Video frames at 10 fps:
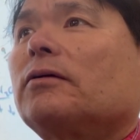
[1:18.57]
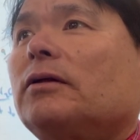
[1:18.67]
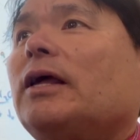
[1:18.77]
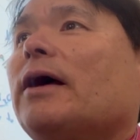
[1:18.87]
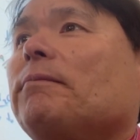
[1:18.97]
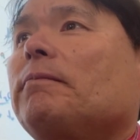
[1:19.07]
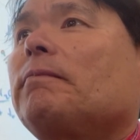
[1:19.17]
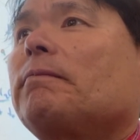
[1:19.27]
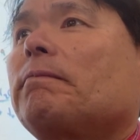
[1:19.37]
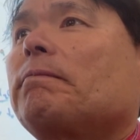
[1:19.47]
Yeah.
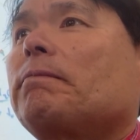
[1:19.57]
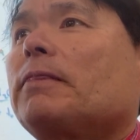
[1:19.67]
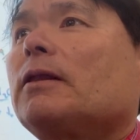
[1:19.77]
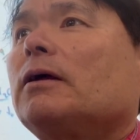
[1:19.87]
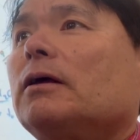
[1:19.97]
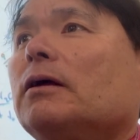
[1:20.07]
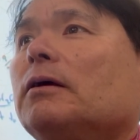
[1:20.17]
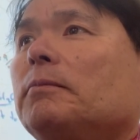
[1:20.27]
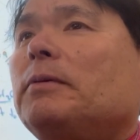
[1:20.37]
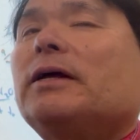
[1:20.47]

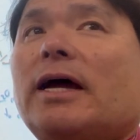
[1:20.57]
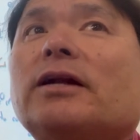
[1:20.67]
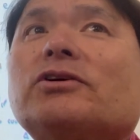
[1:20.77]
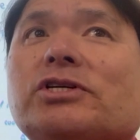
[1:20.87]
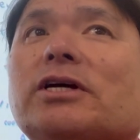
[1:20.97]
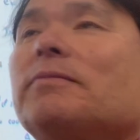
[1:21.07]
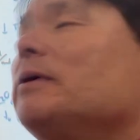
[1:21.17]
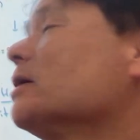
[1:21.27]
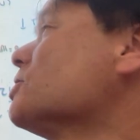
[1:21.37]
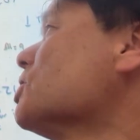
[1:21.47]
But energy can be
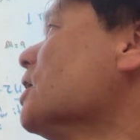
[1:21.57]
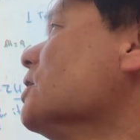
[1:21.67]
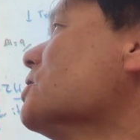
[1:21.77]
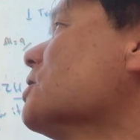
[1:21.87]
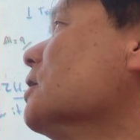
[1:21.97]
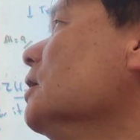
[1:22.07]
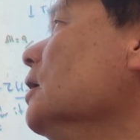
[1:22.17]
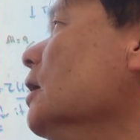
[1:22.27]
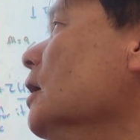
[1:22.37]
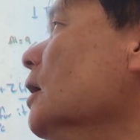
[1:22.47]
exchanged.
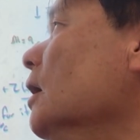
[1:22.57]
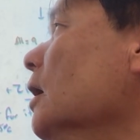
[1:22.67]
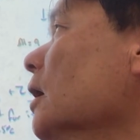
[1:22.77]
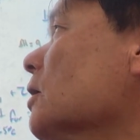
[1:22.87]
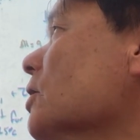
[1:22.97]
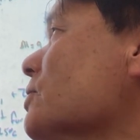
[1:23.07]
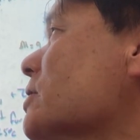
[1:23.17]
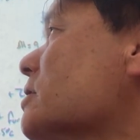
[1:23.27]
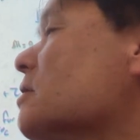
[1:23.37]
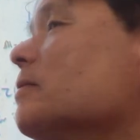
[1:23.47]
The closed
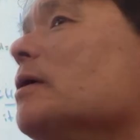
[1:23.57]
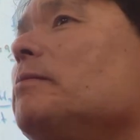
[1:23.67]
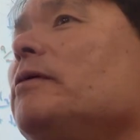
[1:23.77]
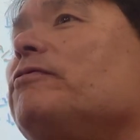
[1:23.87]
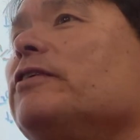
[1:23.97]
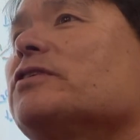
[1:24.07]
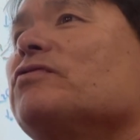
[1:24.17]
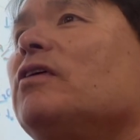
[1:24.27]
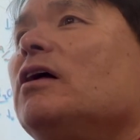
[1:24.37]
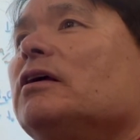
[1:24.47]
system can be fixed
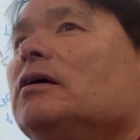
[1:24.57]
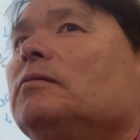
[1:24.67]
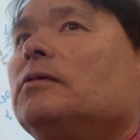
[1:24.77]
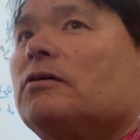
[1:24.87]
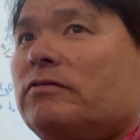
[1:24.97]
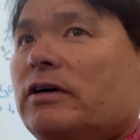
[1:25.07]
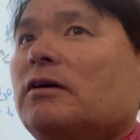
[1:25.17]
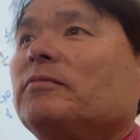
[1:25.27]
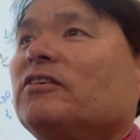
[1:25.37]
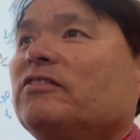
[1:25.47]
volume or
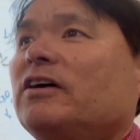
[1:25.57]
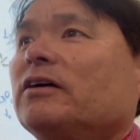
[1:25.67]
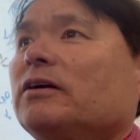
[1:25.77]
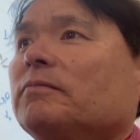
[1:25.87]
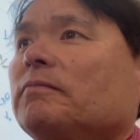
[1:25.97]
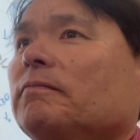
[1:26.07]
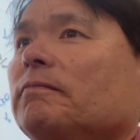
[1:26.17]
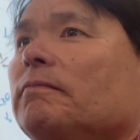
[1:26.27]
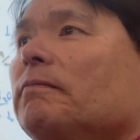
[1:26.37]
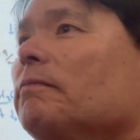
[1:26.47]
variable volume.
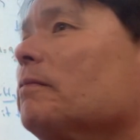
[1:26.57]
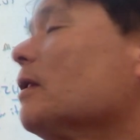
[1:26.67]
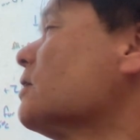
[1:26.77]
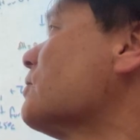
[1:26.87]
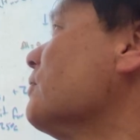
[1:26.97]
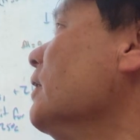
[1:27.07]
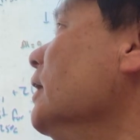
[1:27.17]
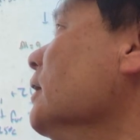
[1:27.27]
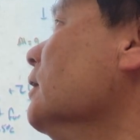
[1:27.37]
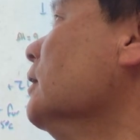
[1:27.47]
That's fine.